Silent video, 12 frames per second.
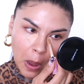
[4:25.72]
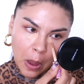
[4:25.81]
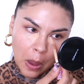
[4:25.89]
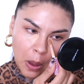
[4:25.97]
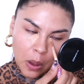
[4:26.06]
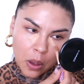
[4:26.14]
gonna
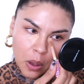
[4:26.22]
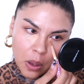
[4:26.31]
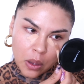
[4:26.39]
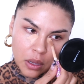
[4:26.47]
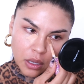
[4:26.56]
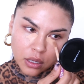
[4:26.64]
go ahead
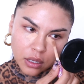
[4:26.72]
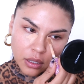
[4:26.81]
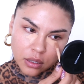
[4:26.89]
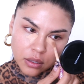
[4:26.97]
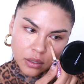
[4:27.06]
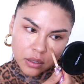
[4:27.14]
and
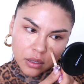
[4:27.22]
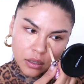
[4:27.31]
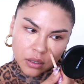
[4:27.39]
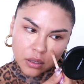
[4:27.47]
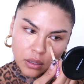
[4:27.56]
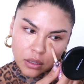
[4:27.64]
cover that
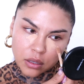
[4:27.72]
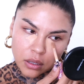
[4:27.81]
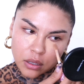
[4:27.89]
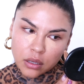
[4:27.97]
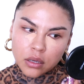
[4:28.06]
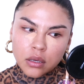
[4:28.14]
first,
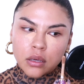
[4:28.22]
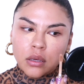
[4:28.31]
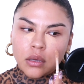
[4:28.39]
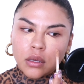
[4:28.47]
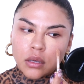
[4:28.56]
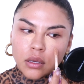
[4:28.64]
and
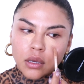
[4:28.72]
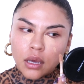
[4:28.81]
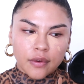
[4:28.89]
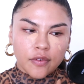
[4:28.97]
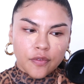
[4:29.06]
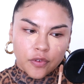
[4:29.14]
then I
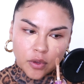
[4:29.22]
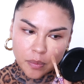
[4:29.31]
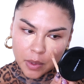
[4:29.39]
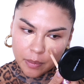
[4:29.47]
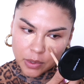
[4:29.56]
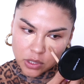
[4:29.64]
have a few
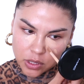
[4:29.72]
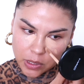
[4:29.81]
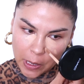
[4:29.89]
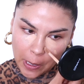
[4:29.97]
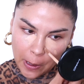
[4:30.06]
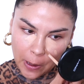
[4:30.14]
blemishes
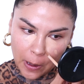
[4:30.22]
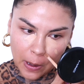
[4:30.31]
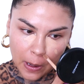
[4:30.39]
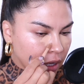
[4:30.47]
here.